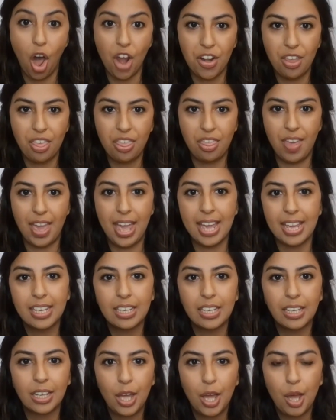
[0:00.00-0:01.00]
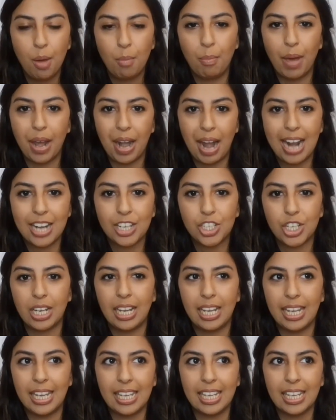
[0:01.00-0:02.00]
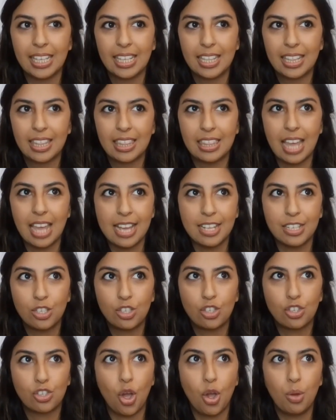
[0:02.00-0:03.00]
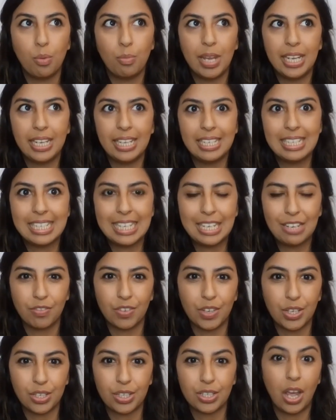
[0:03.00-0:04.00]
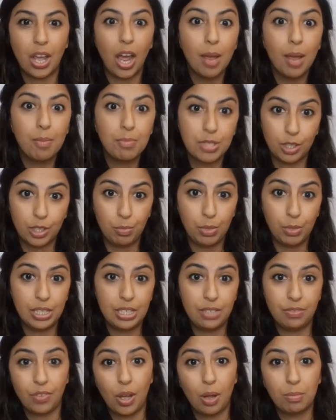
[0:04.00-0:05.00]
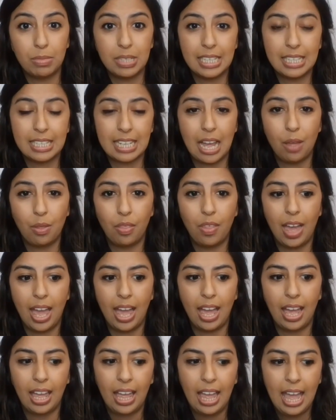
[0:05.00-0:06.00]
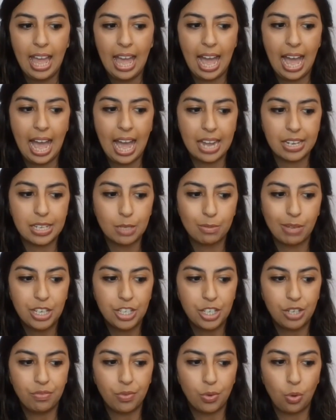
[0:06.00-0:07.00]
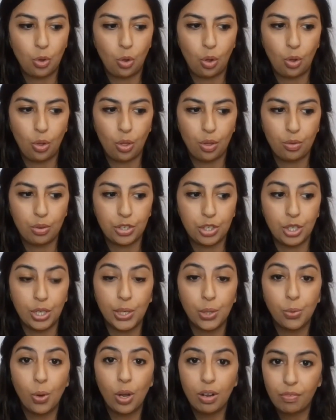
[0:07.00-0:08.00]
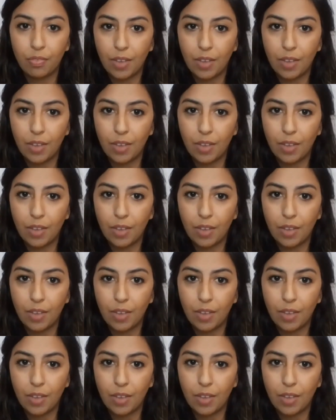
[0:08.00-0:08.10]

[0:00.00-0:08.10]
one thing, but actually there's so many different types of community pharmacies out there. And especially for newly